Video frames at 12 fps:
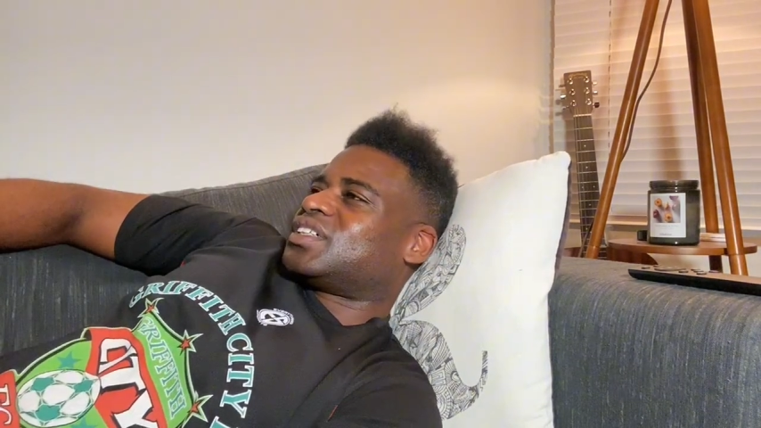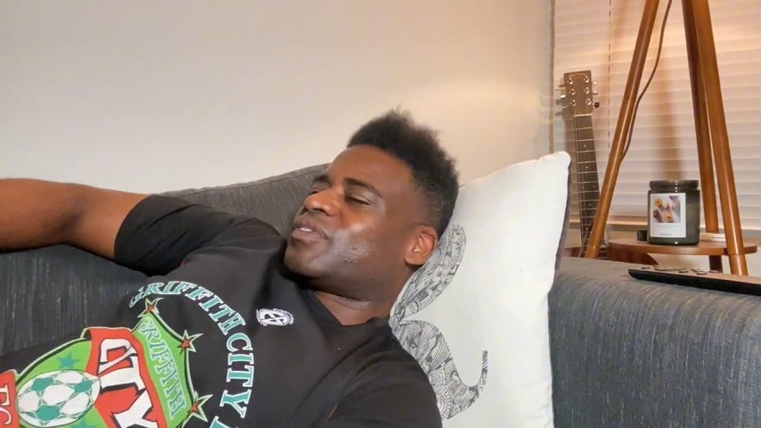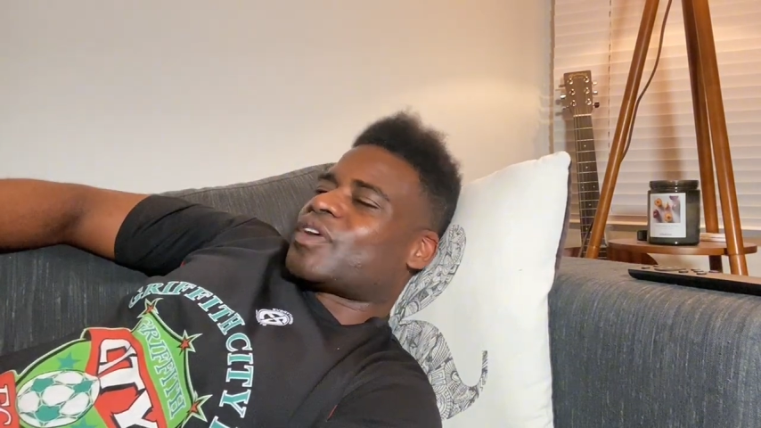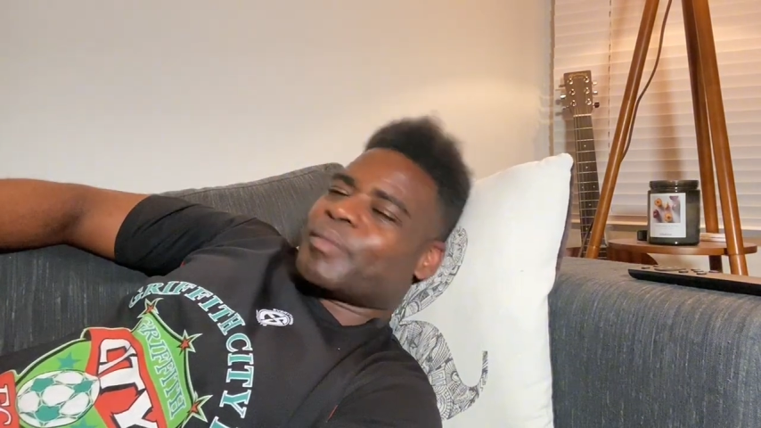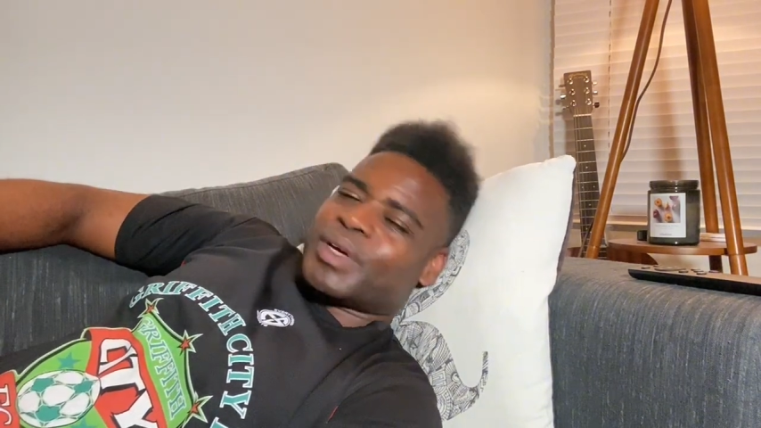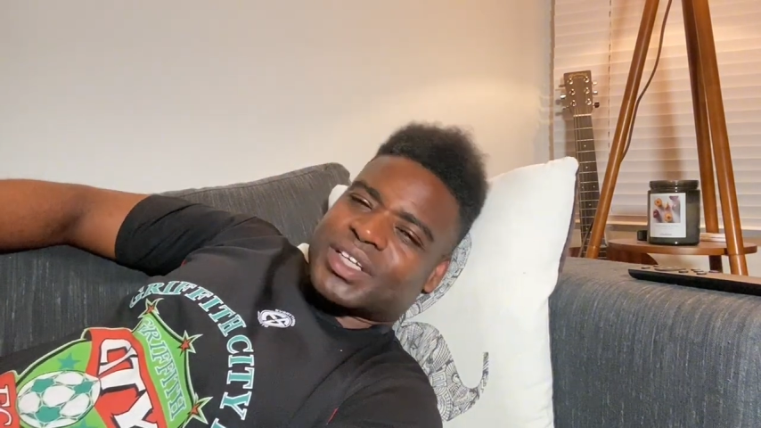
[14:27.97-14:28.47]

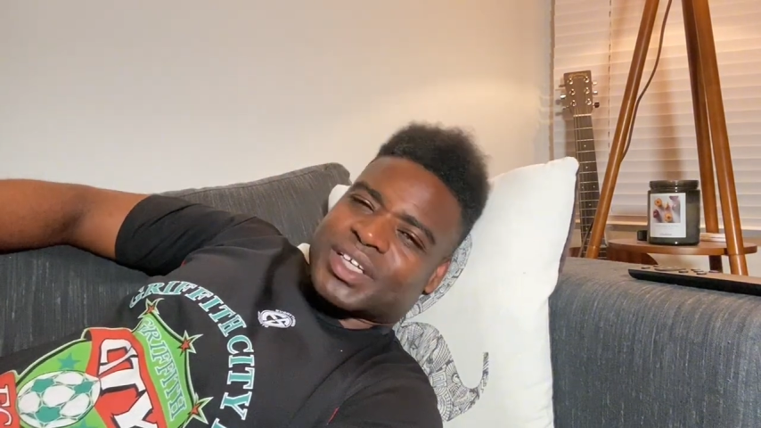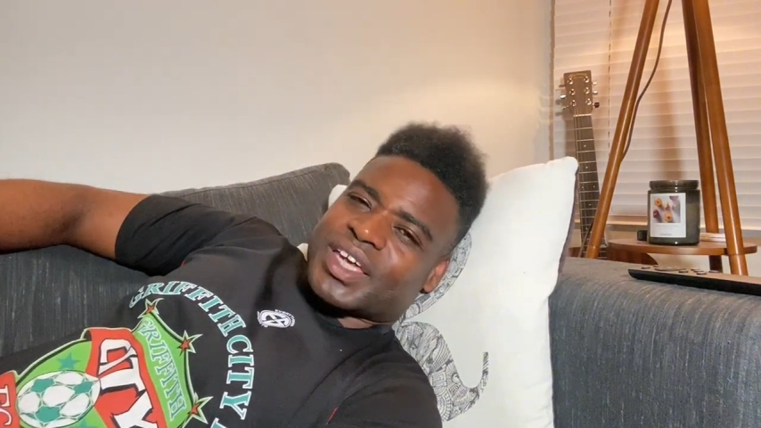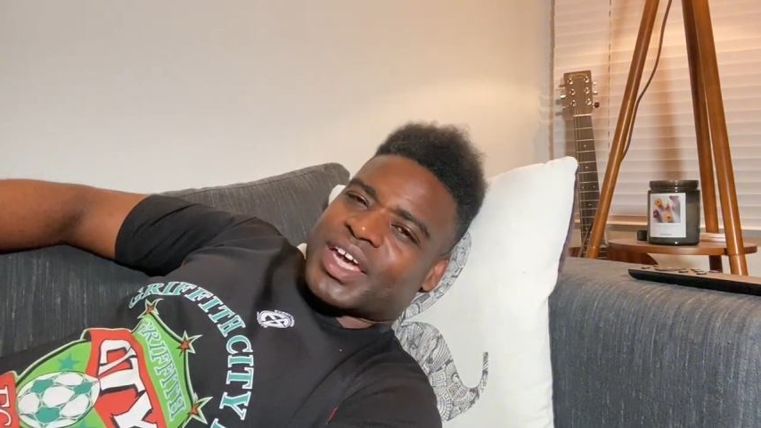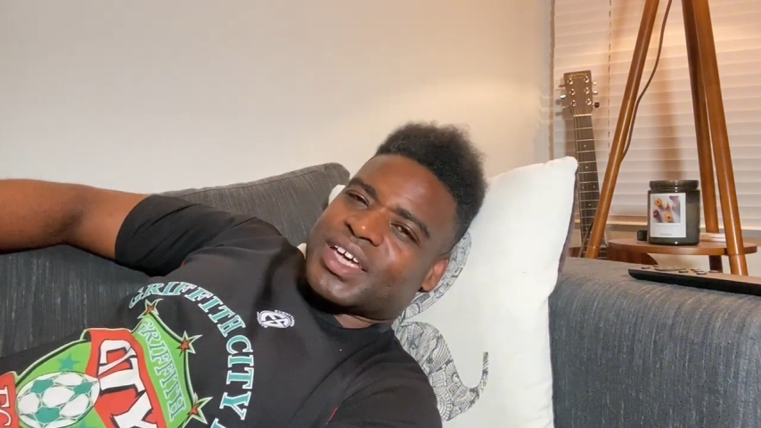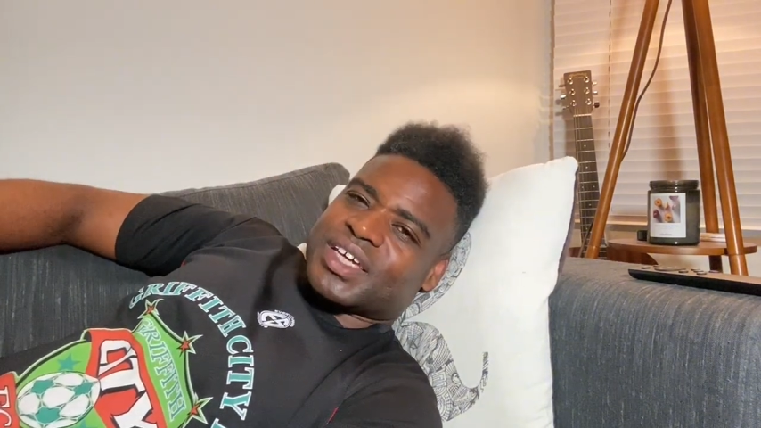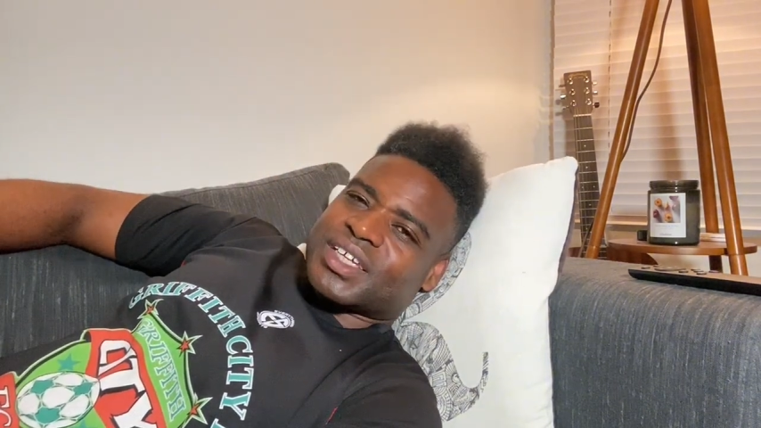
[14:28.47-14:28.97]
I made a
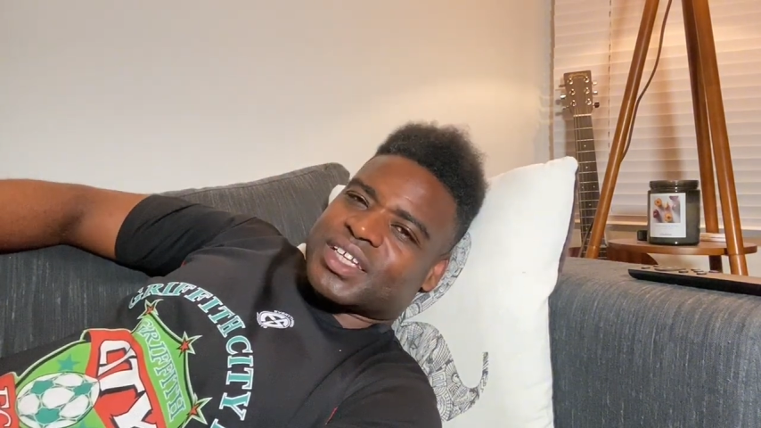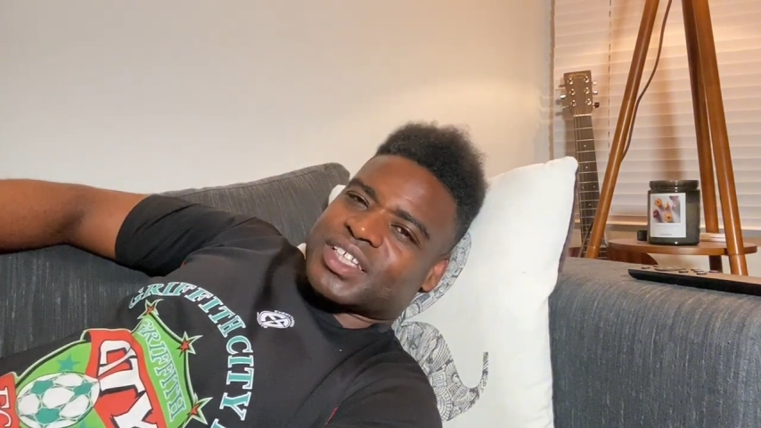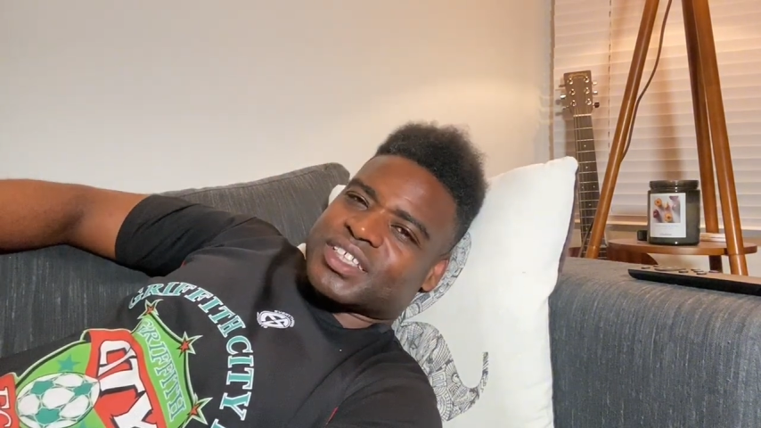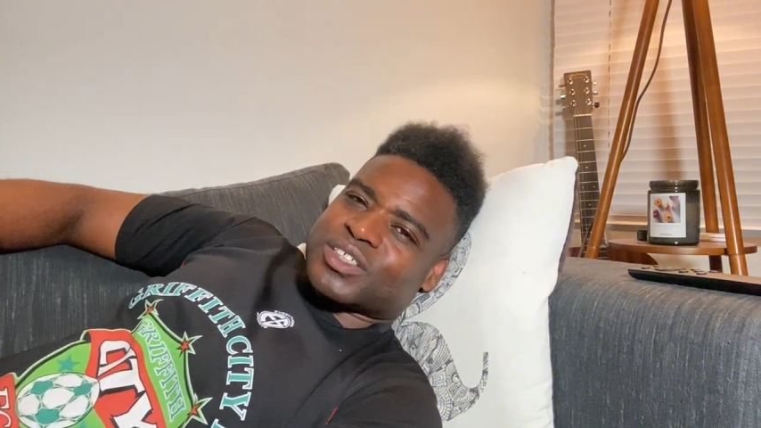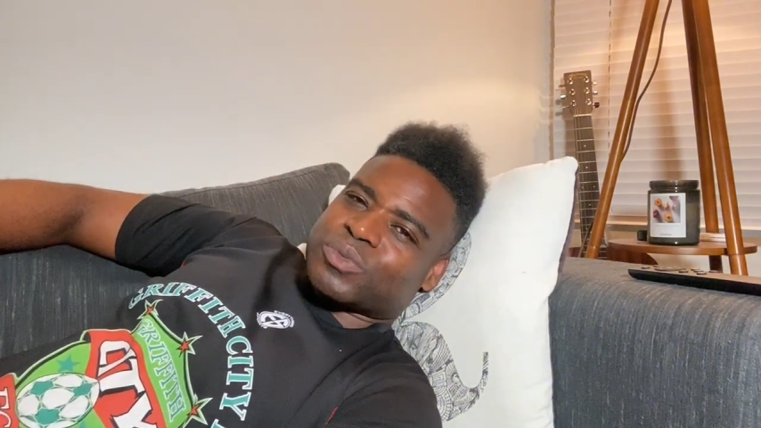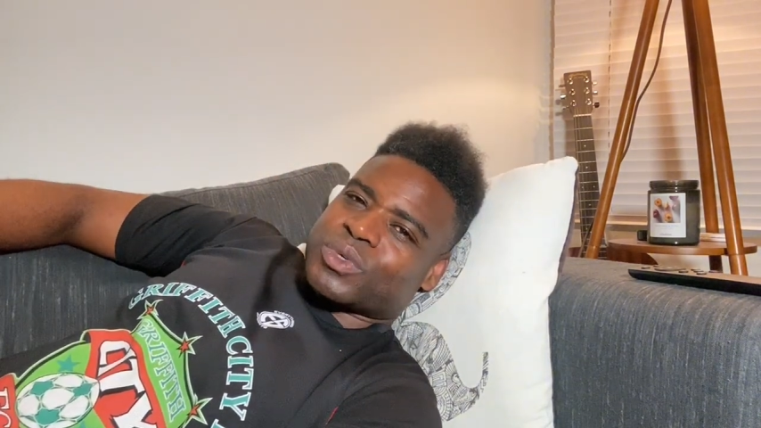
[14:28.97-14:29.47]
cake and
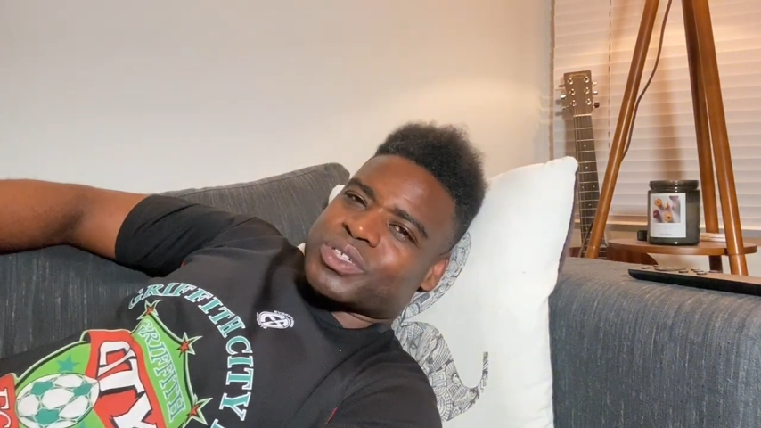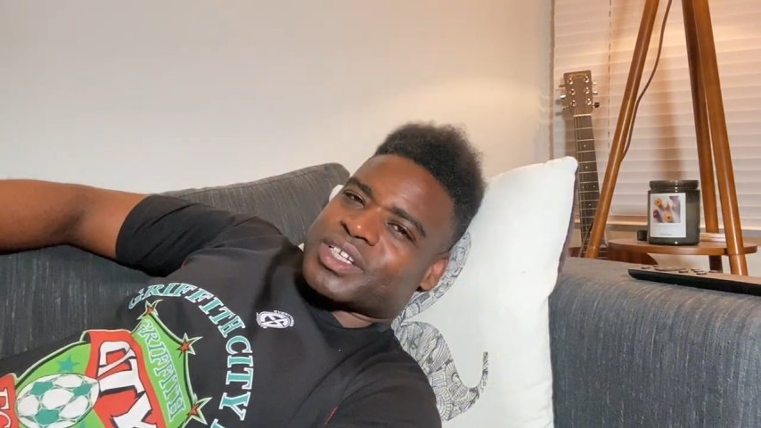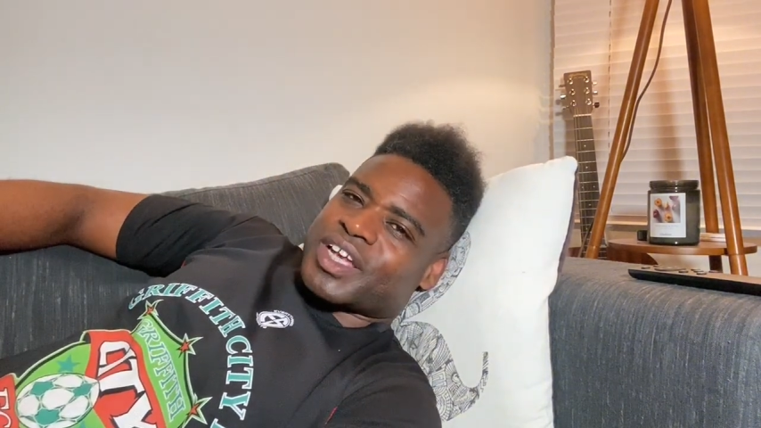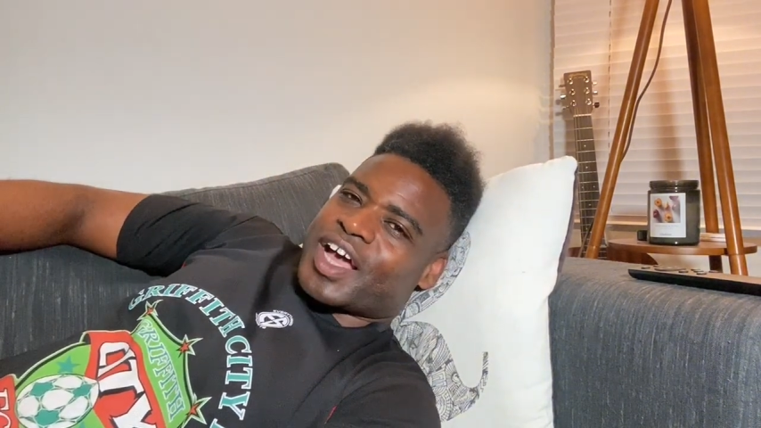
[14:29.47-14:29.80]
I just wasn't